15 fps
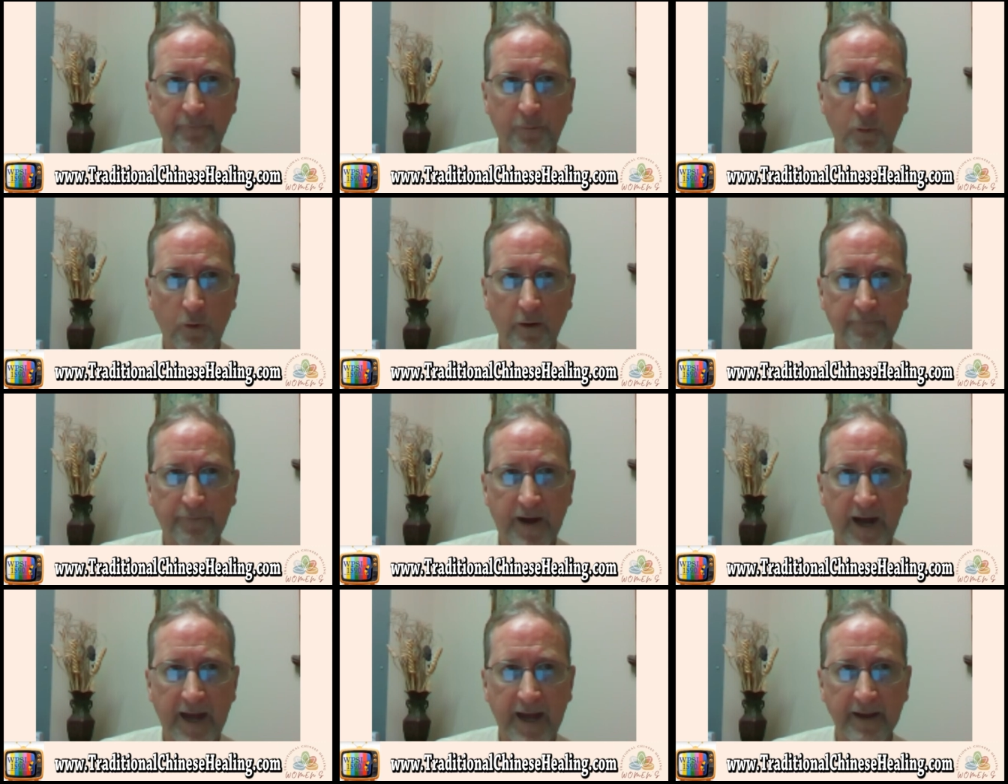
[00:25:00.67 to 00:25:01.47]

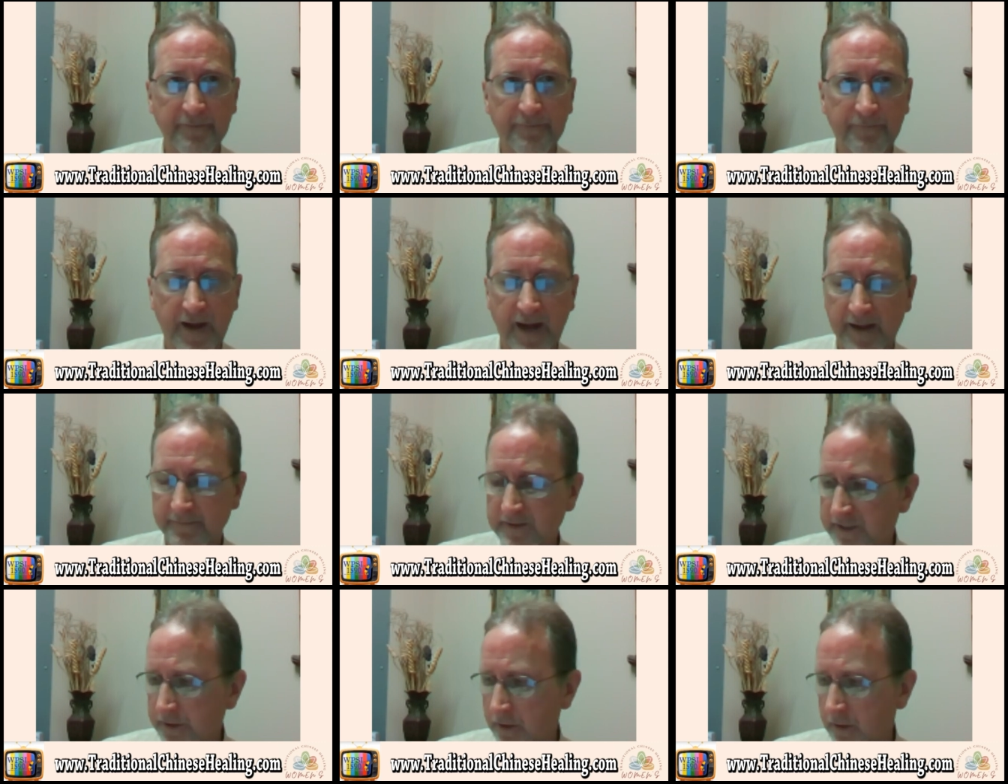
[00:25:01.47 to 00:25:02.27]

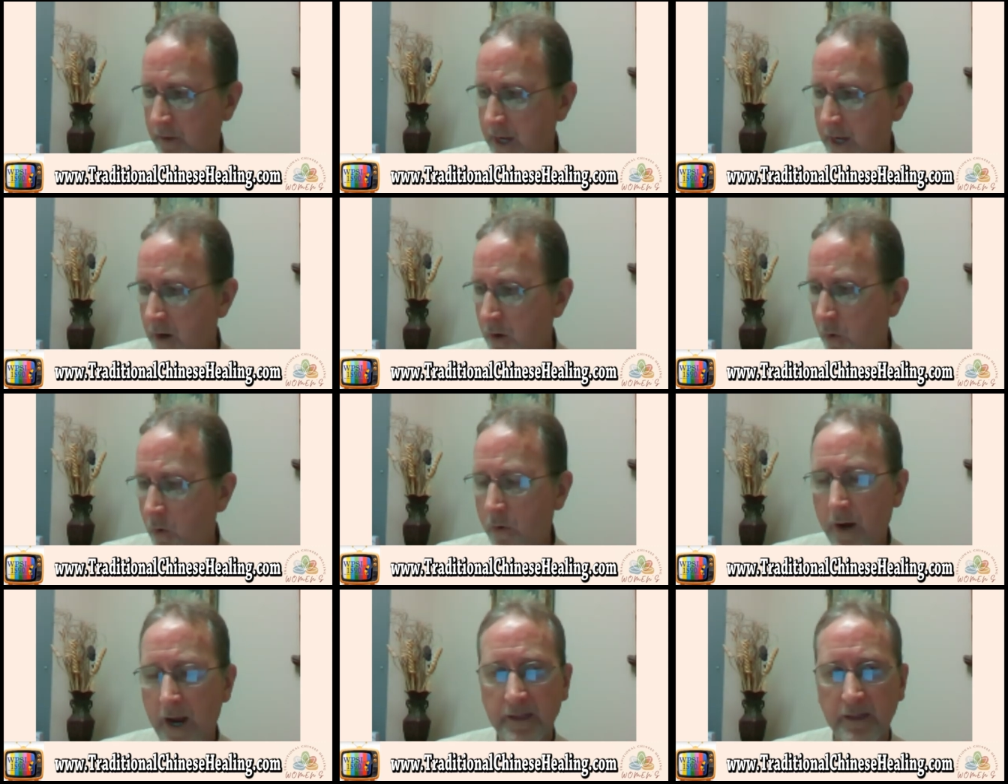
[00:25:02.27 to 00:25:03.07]
4550
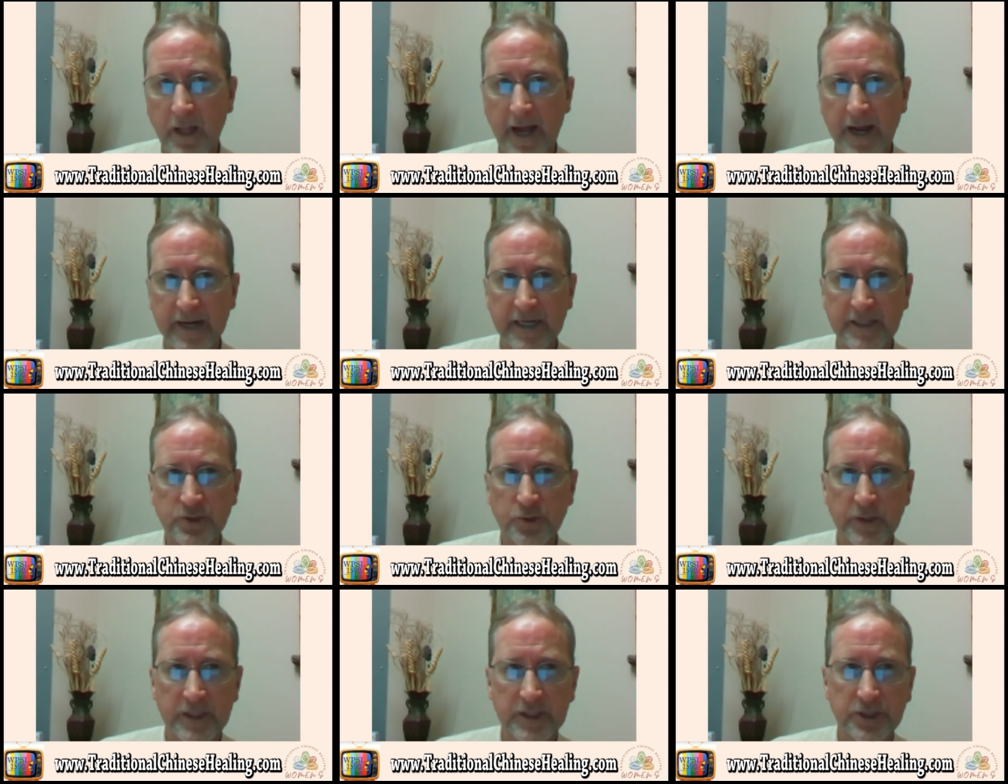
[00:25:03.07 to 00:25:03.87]
or online at
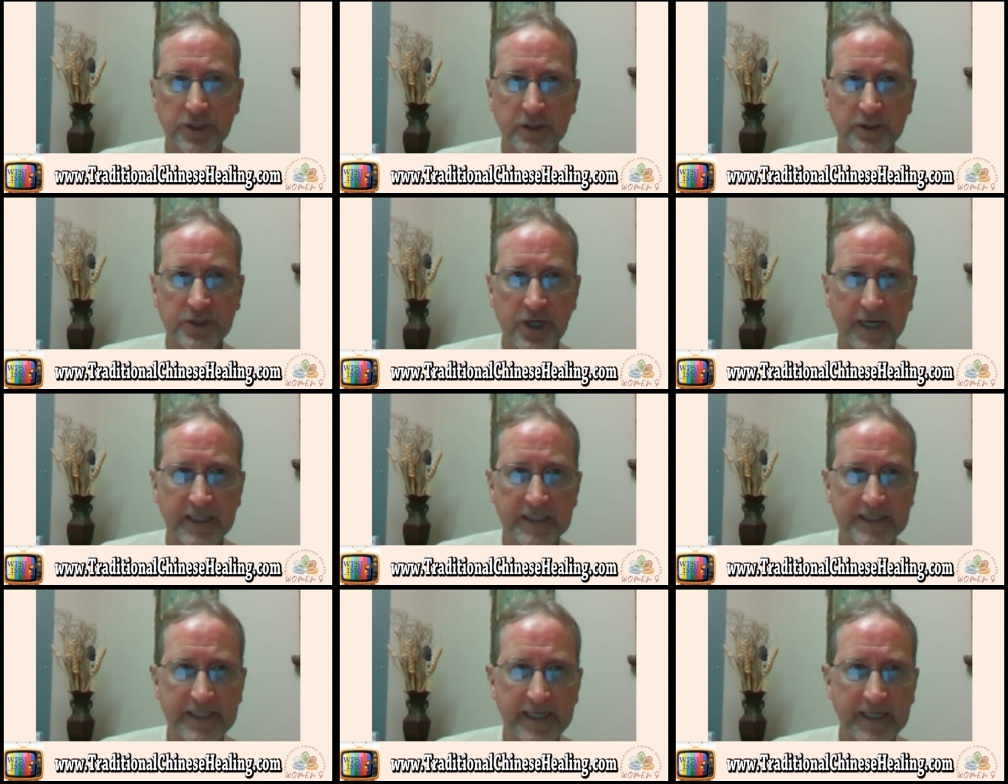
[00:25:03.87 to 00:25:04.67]

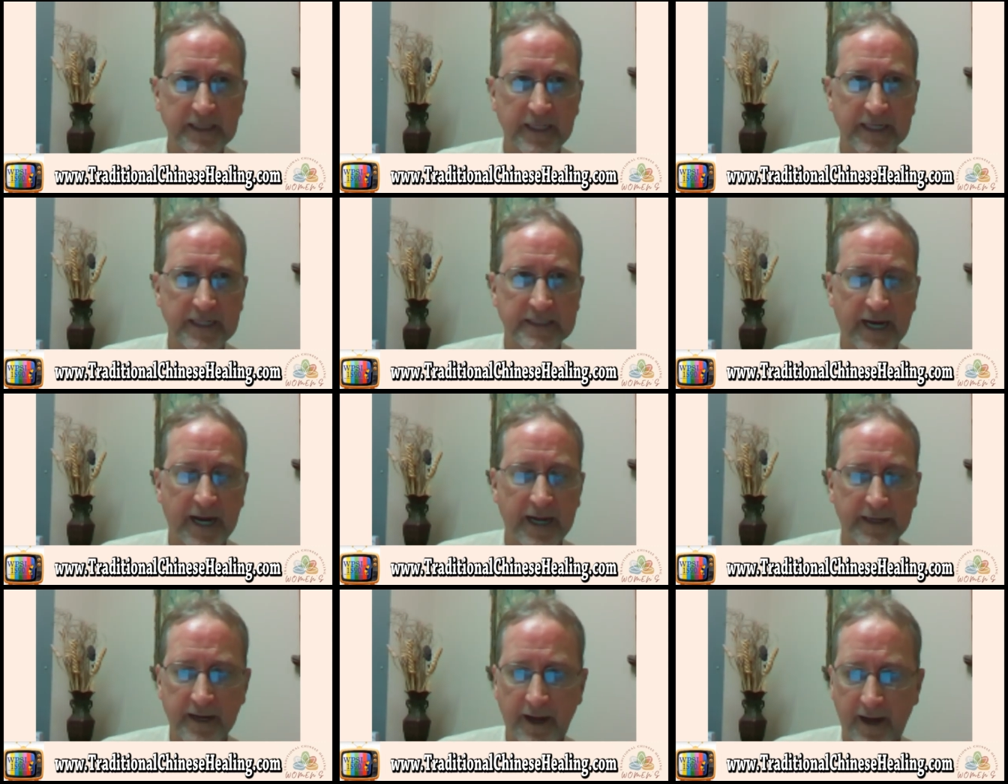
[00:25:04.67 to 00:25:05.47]

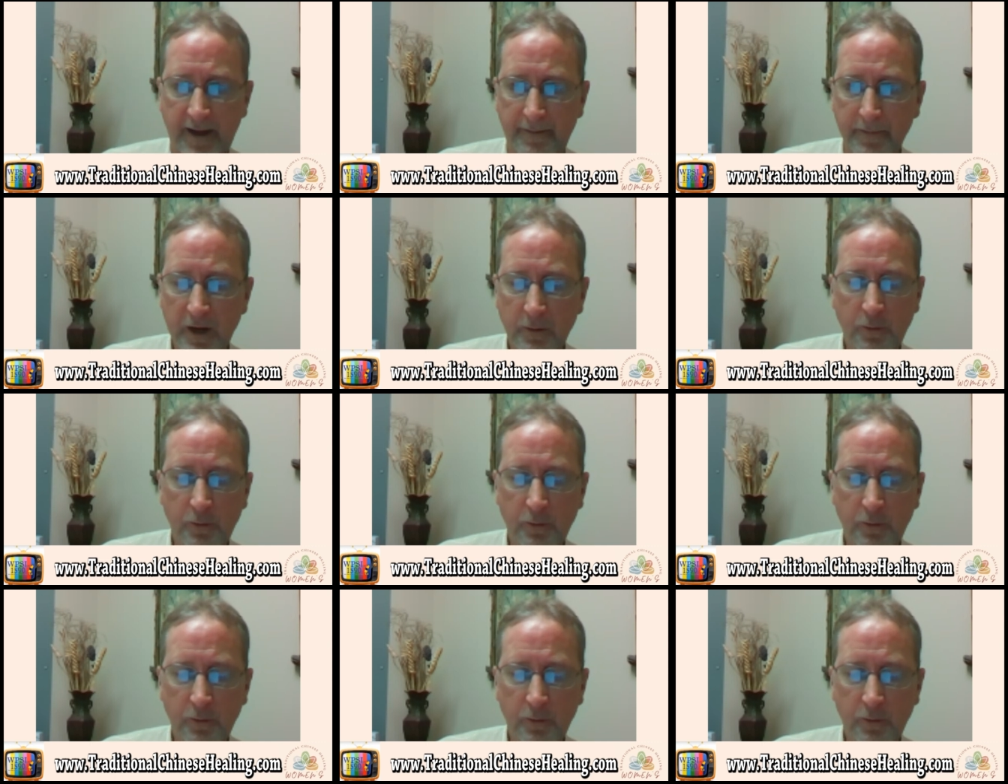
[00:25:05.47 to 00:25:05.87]
traditionalchinesehealing.com.